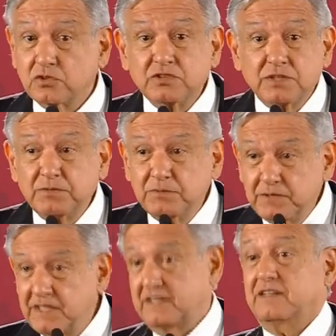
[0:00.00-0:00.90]
even
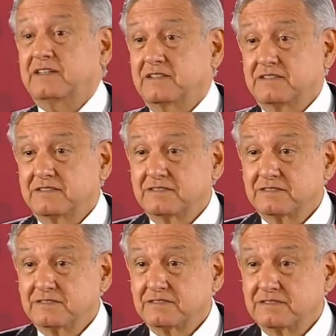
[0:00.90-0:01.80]
Asakoko, where they
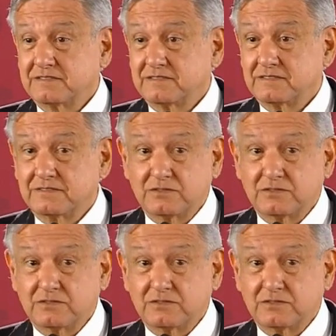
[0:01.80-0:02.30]
lived.